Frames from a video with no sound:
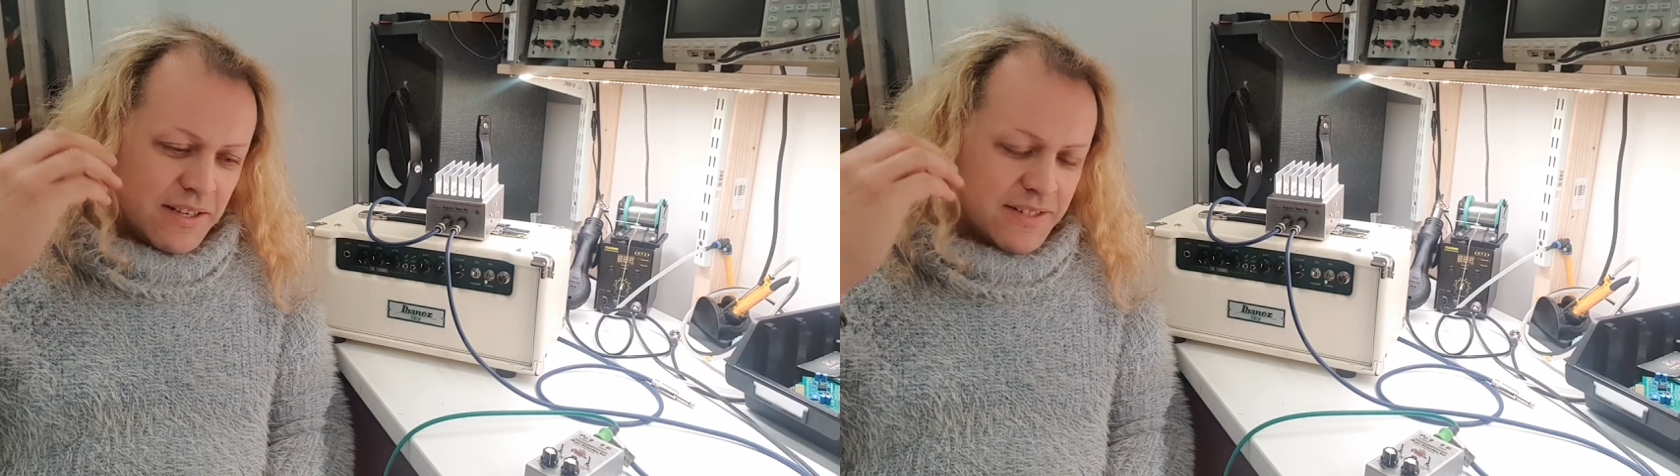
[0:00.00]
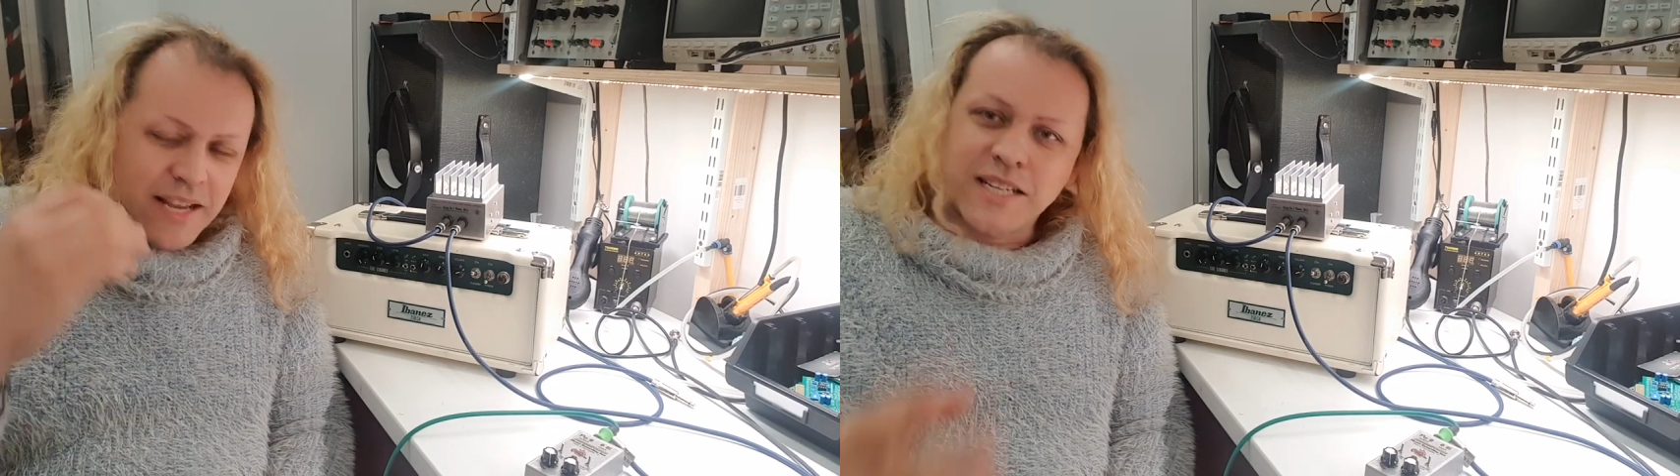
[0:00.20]

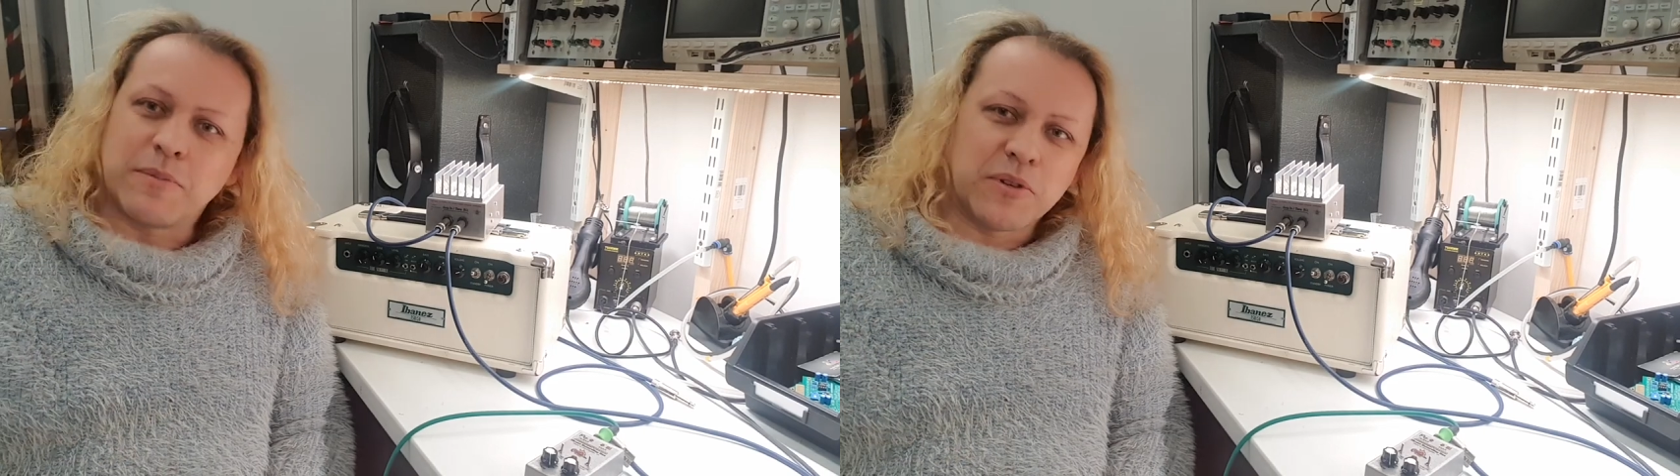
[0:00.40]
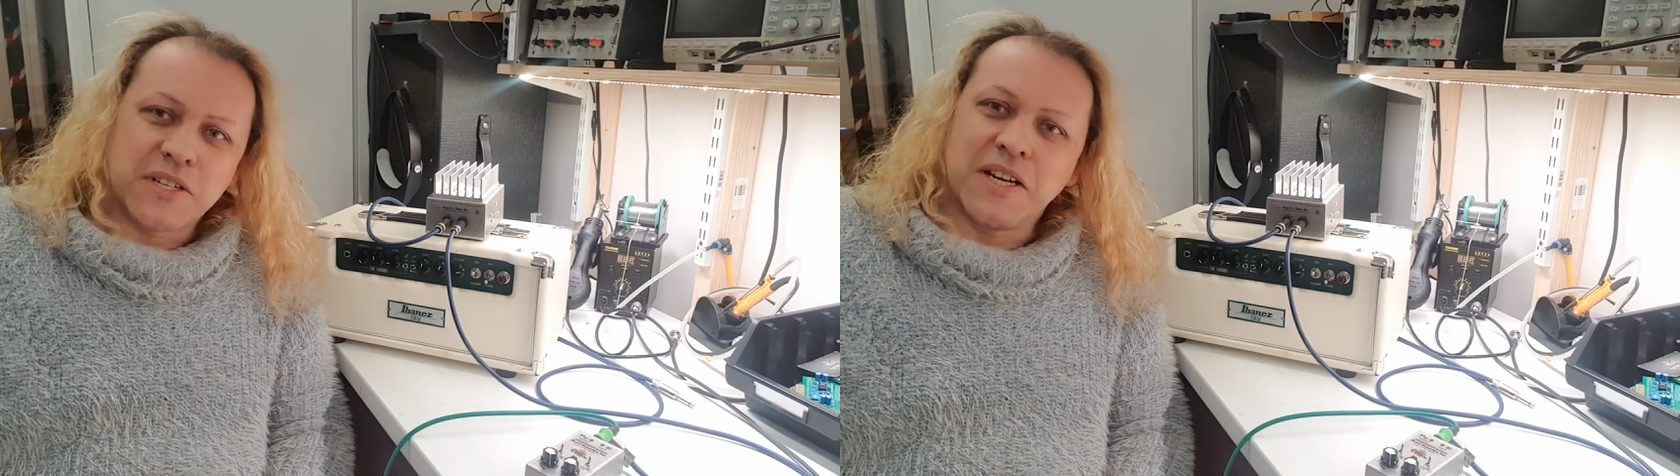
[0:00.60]

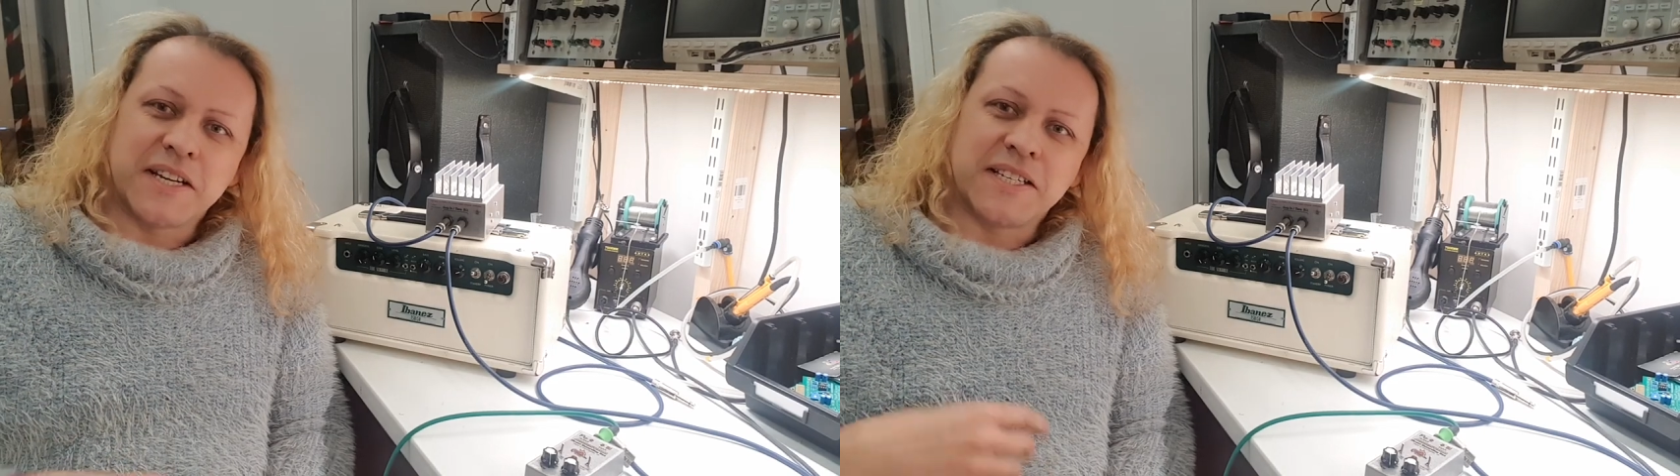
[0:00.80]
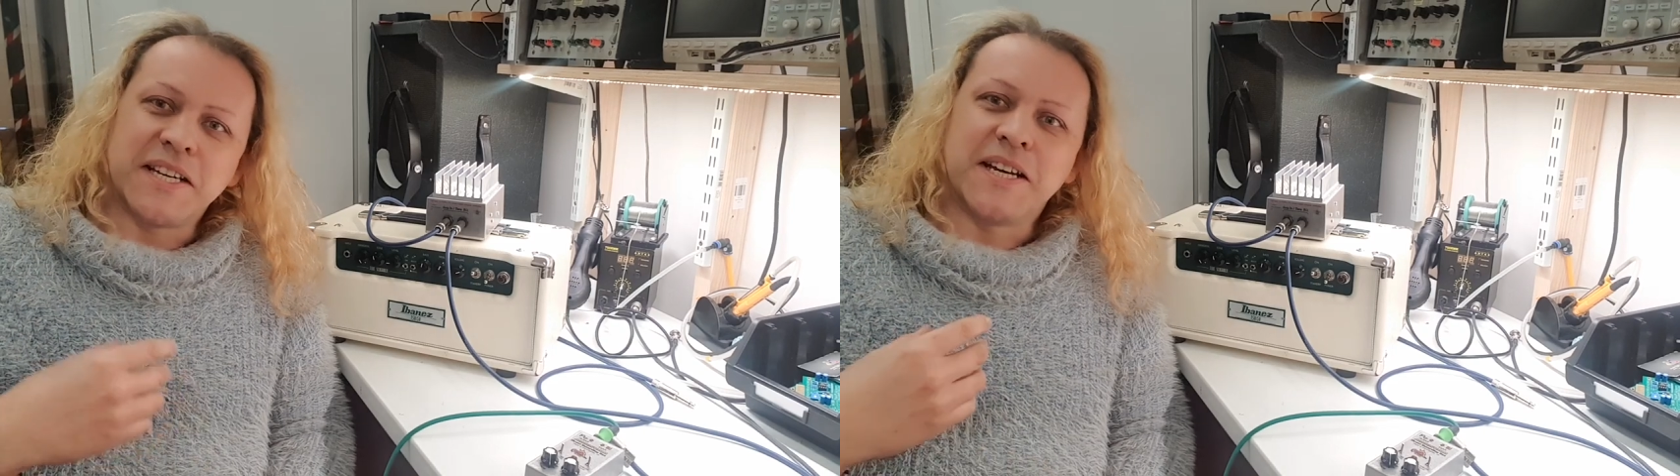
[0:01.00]
sensible
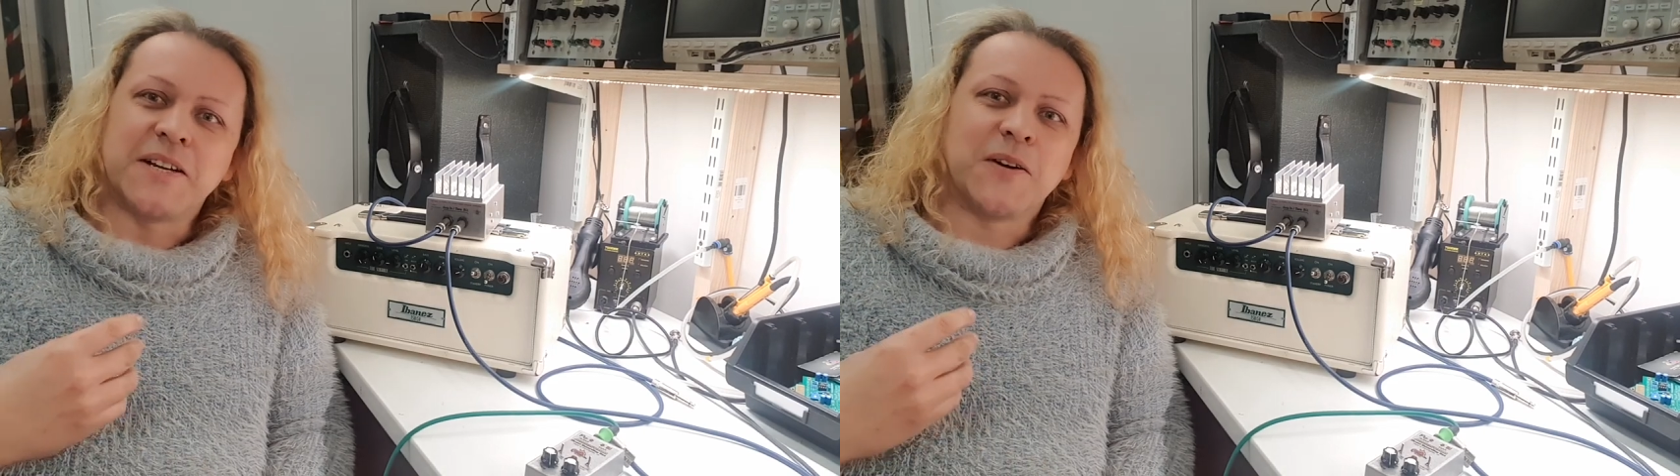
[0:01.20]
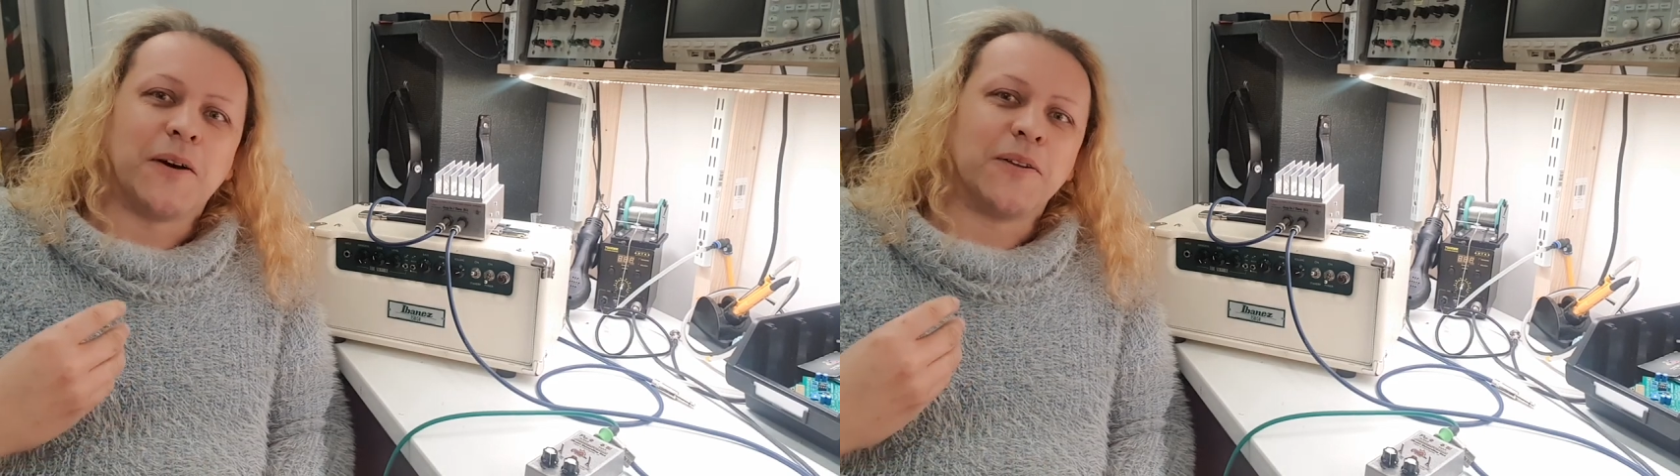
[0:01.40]
circuits
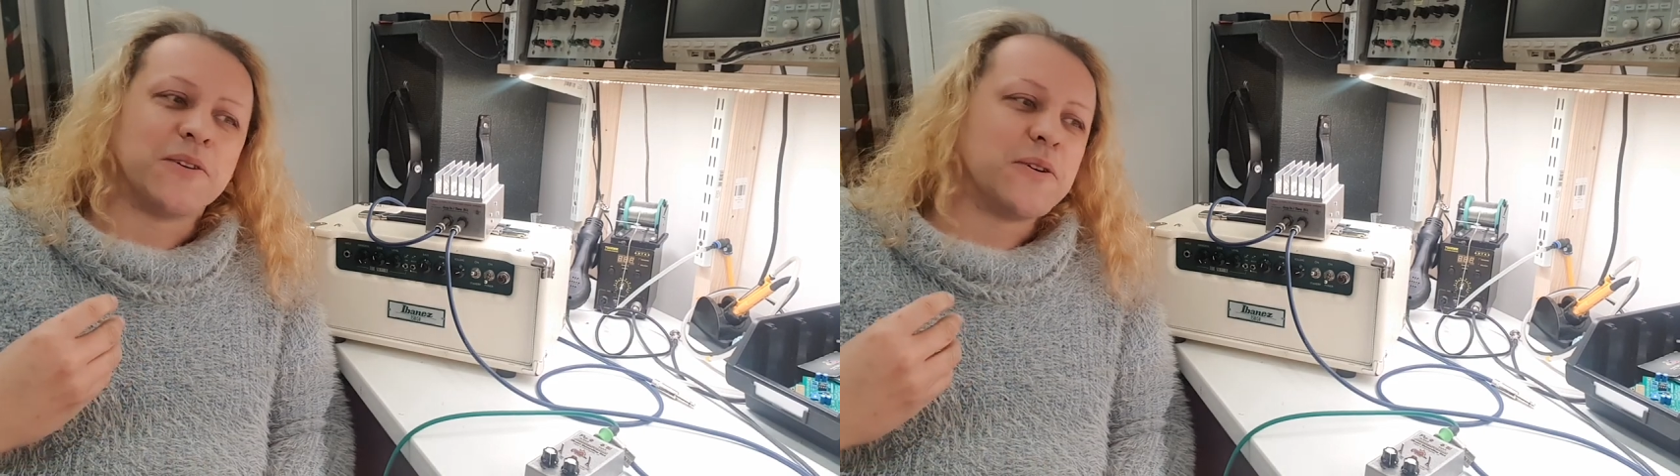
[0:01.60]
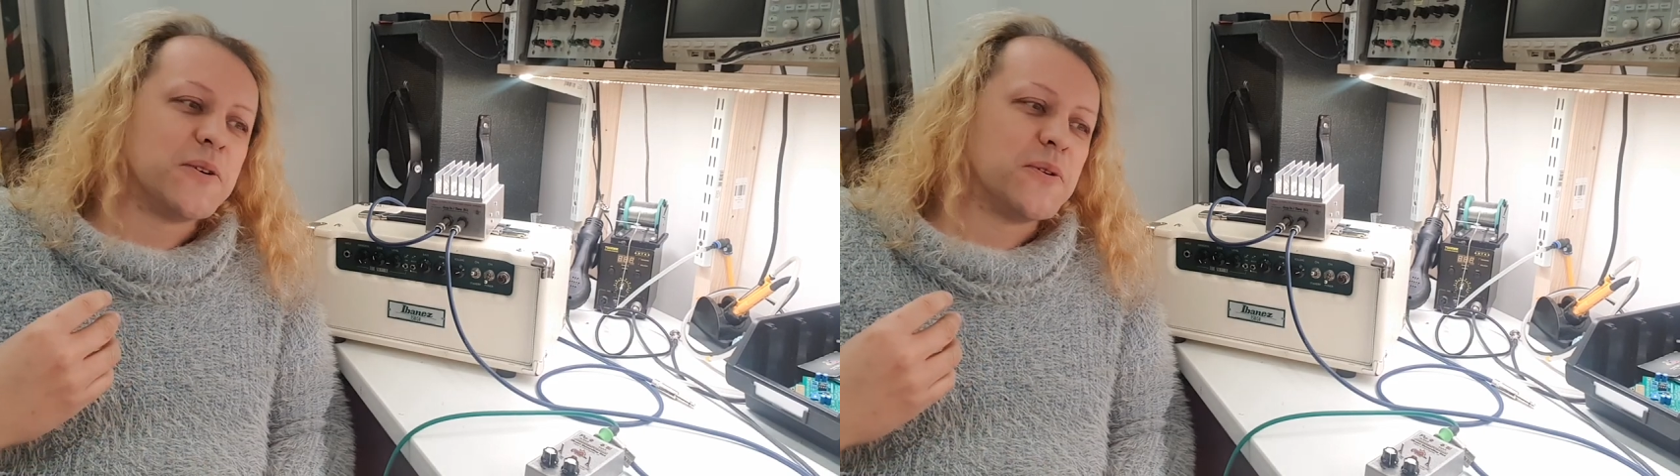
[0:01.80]
in or
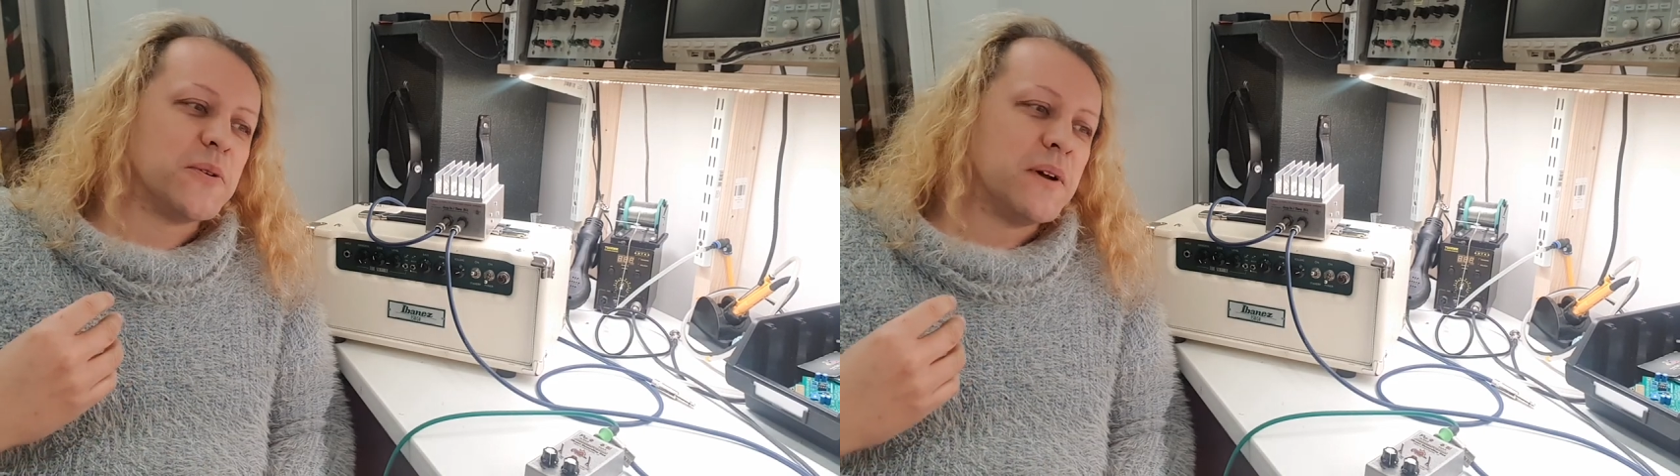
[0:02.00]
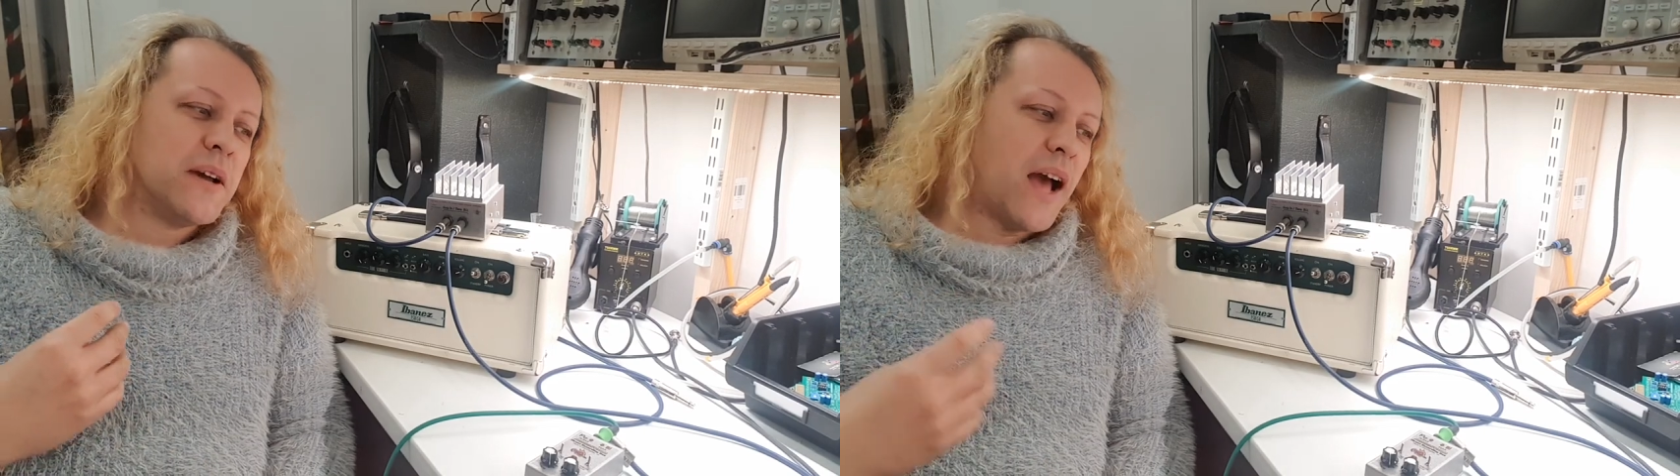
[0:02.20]
do,